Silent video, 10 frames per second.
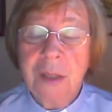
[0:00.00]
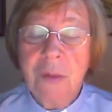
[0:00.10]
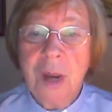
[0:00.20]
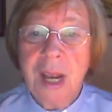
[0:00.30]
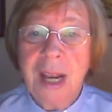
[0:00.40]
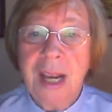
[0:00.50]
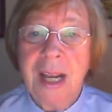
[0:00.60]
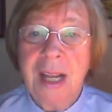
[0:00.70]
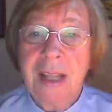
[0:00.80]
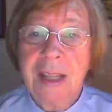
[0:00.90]
away
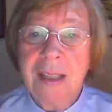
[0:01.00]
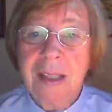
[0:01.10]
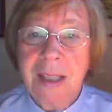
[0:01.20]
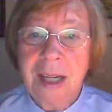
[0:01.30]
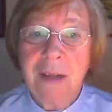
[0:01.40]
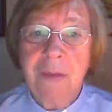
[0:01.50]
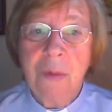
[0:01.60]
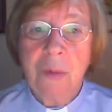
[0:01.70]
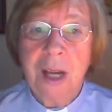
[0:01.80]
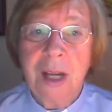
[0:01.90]
the sin of the
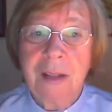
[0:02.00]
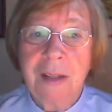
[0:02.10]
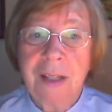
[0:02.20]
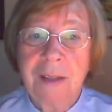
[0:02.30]
world.